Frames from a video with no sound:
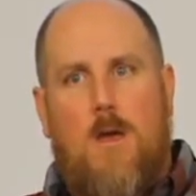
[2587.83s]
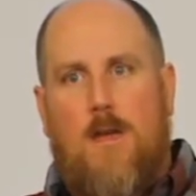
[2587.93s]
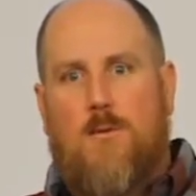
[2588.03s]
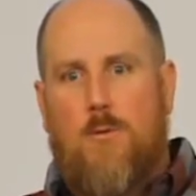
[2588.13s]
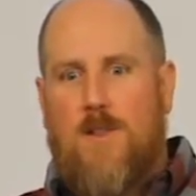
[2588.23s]

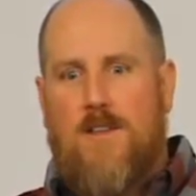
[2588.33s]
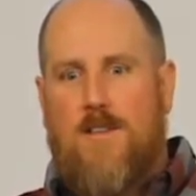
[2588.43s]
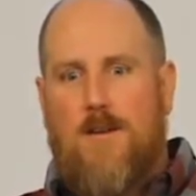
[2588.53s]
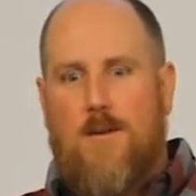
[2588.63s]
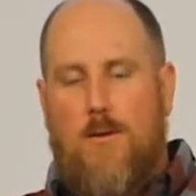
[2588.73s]
It's really
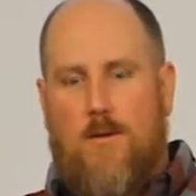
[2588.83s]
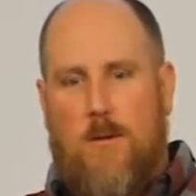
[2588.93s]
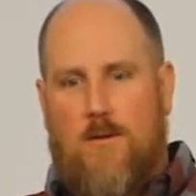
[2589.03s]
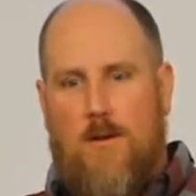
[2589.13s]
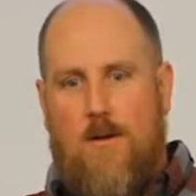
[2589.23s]
easy to do,
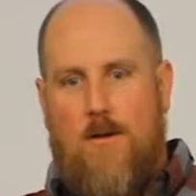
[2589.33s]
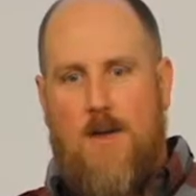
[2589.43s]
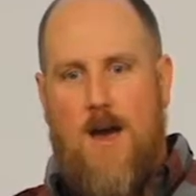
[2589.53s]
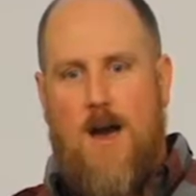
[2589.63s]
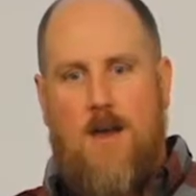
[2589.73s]
especially early
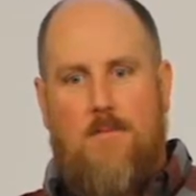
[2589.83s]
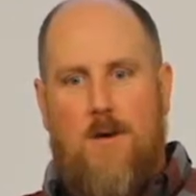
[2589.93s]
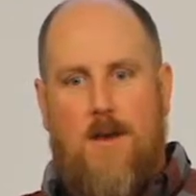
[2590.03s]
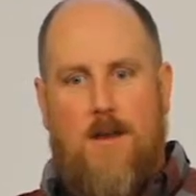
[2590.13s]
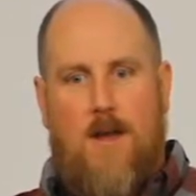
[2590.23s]
on,
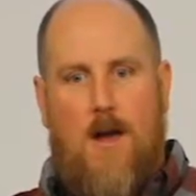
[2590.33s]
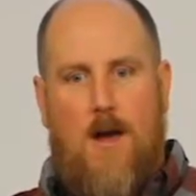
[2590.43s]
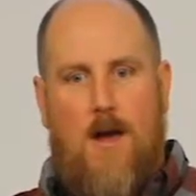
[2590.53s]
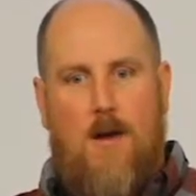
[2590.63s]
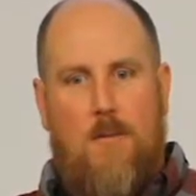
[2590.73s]
but
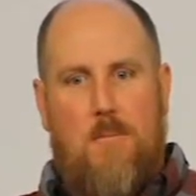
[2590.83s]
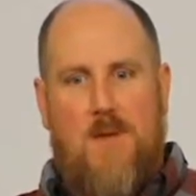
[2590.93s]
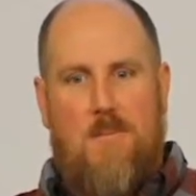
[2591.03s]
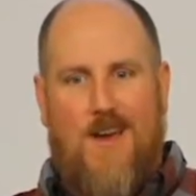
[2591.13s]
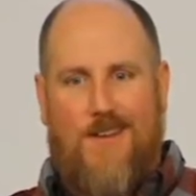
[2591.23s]
when
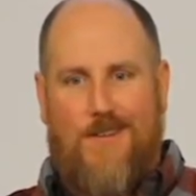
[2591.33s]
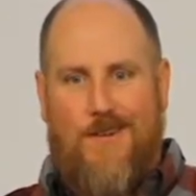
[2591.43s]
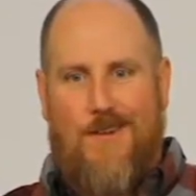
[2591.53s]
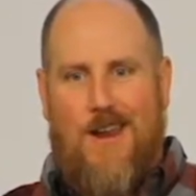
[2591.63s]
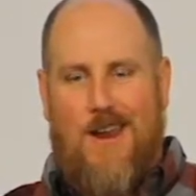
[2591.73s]
me and Becca
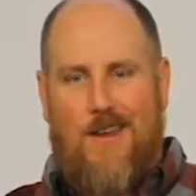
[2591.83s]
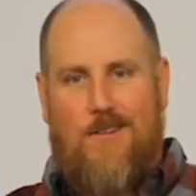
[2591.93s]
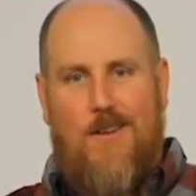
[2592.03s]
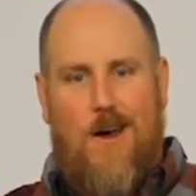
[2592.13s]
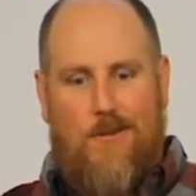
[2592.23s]
started dating,
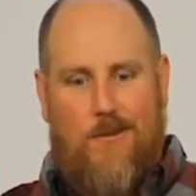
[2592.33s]
she